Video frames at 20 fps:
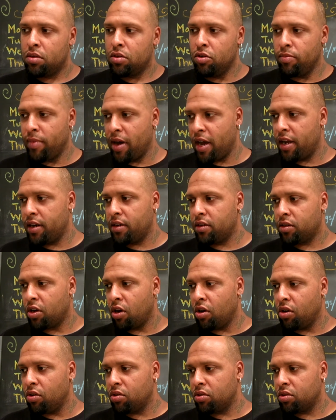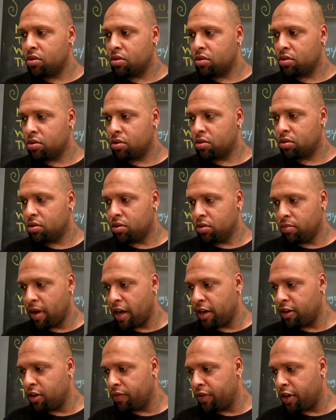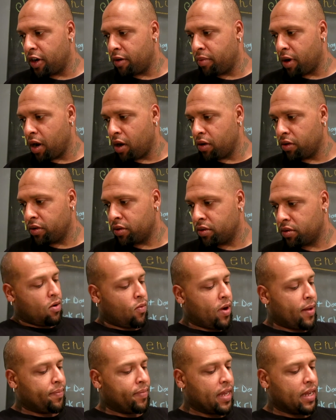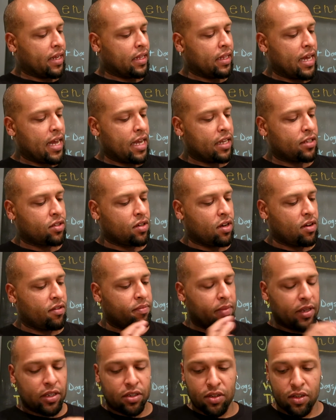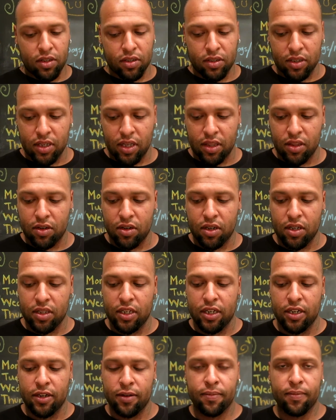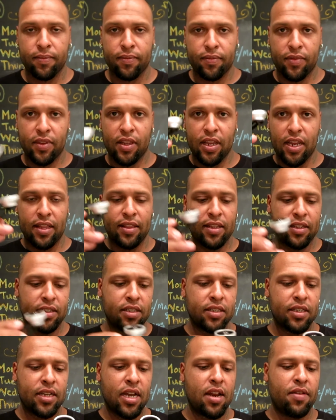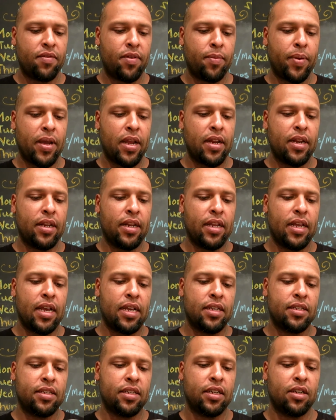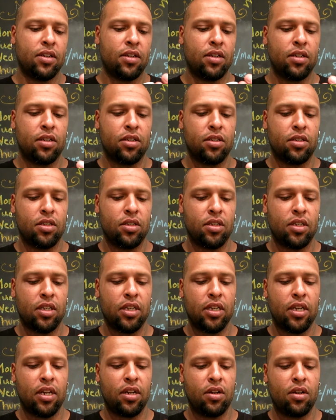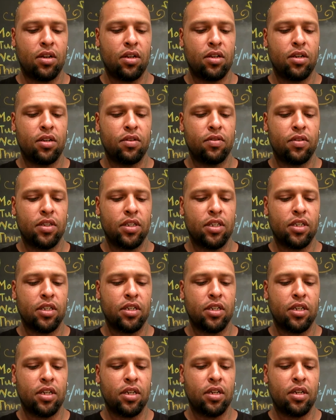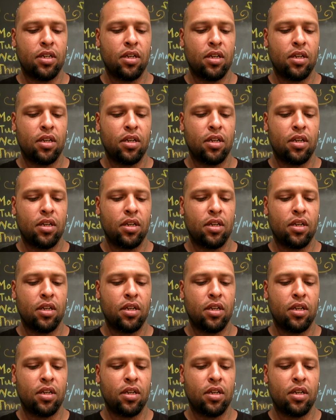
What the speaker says: You mind, Cole? You mind over there, bro? Wipe that glass off, make sure there's nothing on there. And this is kind of a pain in the ass to get on there, so you can get it on there really good.